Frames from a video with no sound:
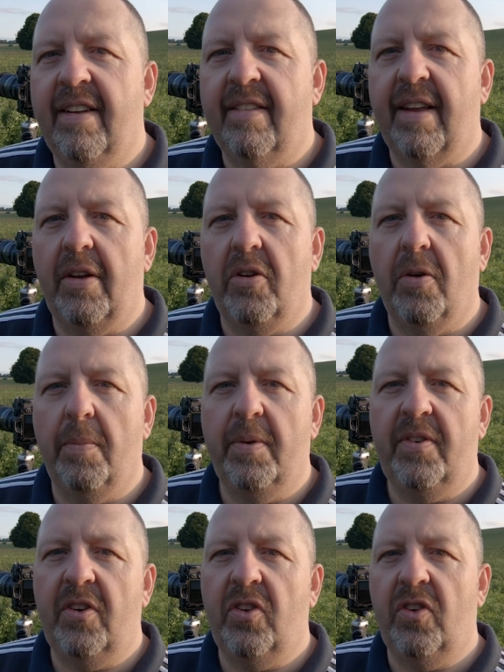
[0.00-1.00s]
the same
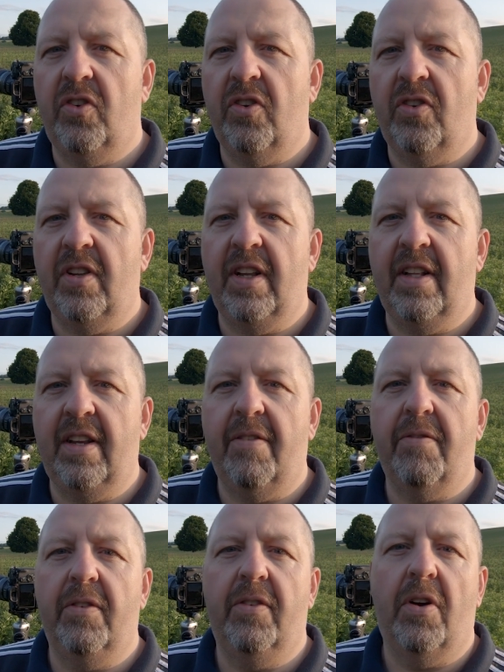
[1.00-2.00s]
composition, just in
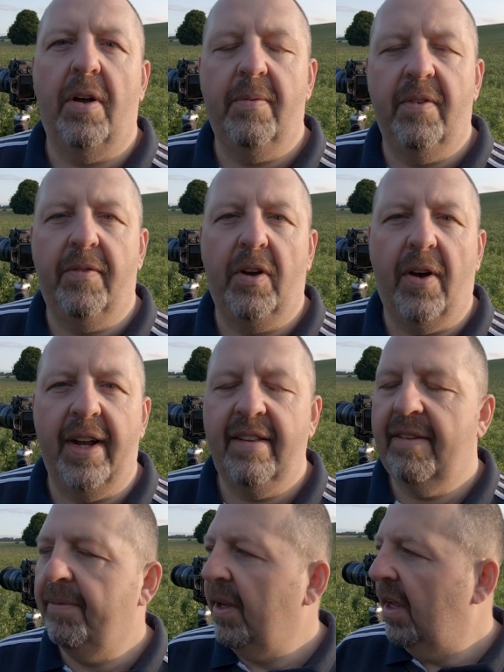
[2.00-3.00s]
different types of
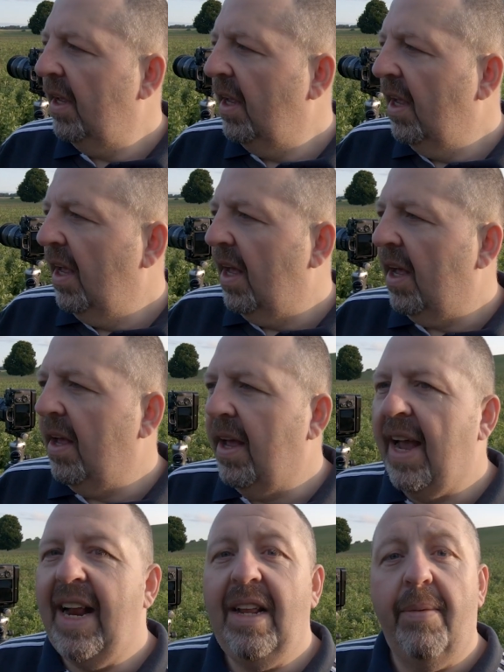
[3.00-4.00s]
light.
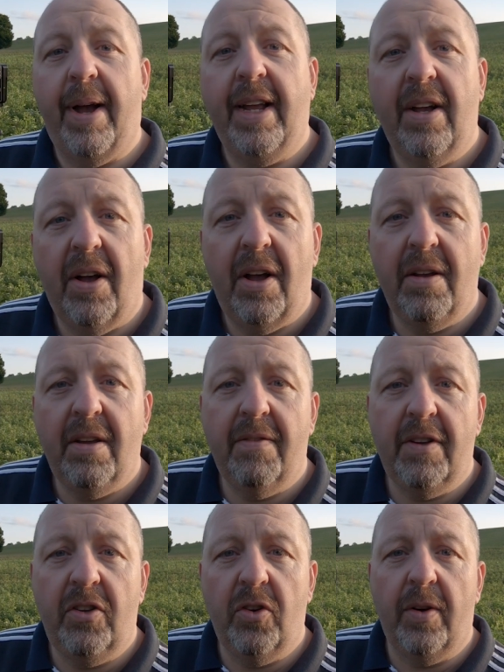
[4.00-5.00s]
Anyway, I hope you've
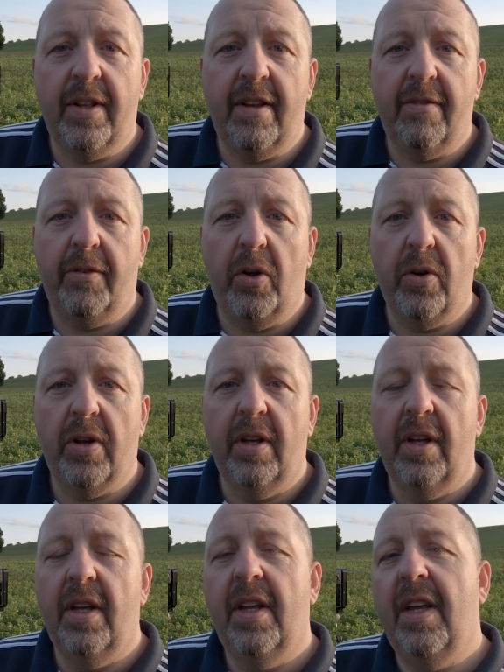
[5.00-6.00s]
enjoyed this vlog.
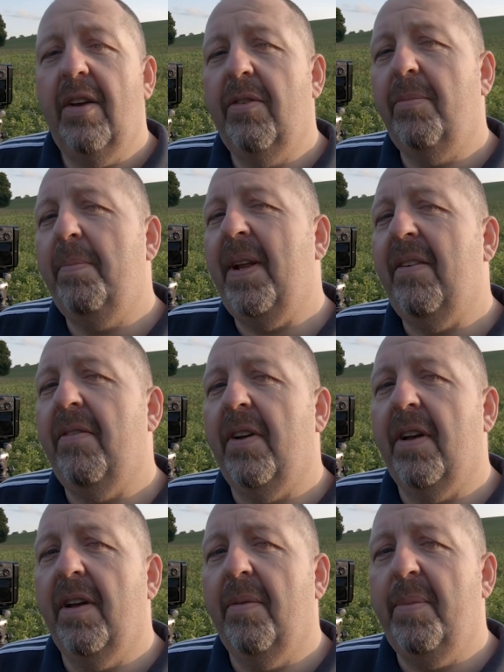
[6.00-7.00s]
It was a bit of
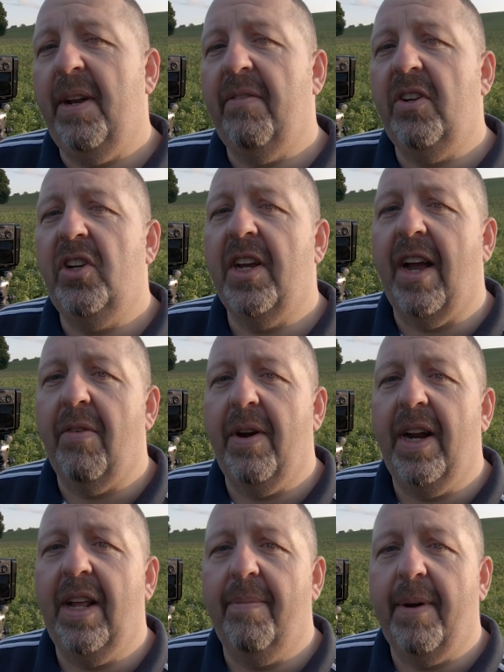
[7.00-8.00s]
a chat
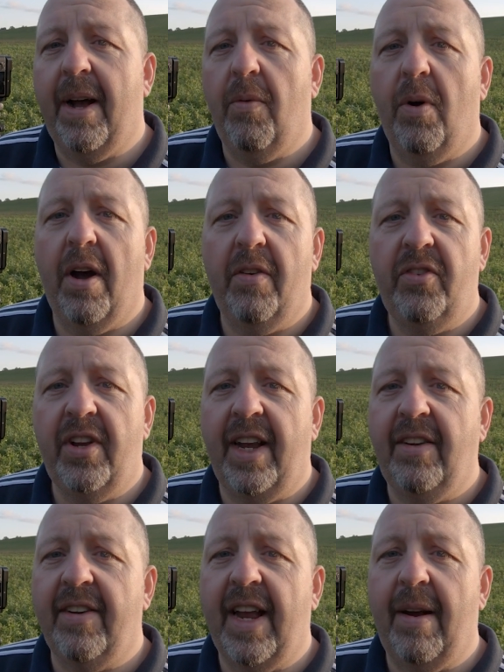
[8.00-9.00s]
really about why I've
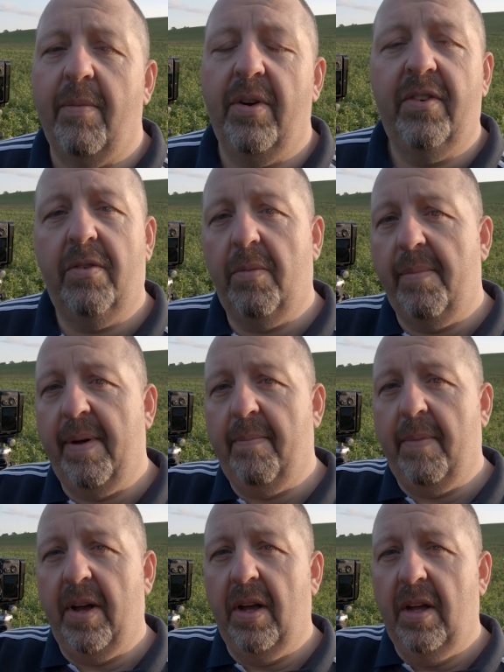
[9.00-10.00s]
changed cameras, and
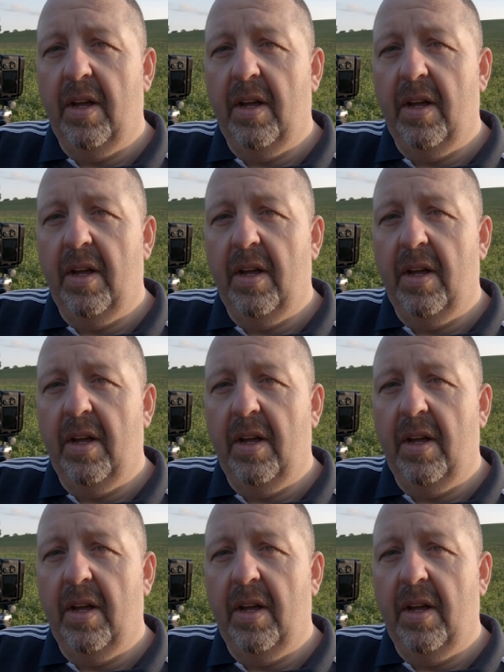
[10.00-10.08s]
remember,